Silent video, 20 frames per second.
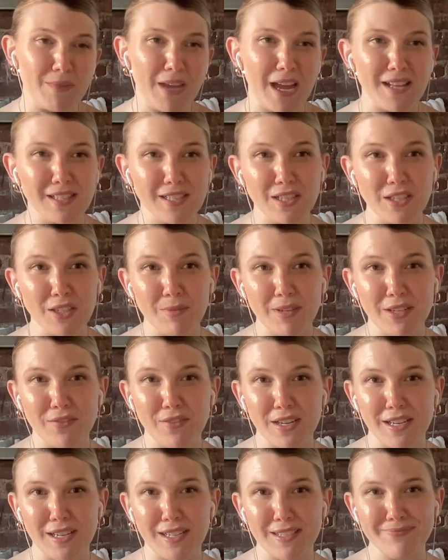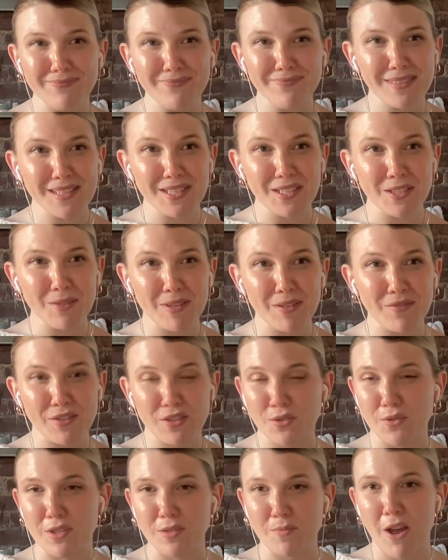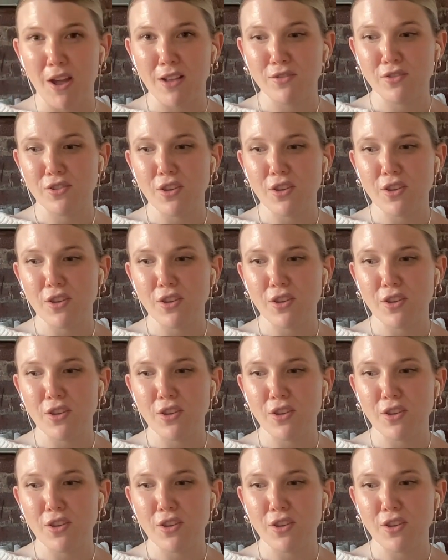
Yeah, it's a little bit of a sore spot.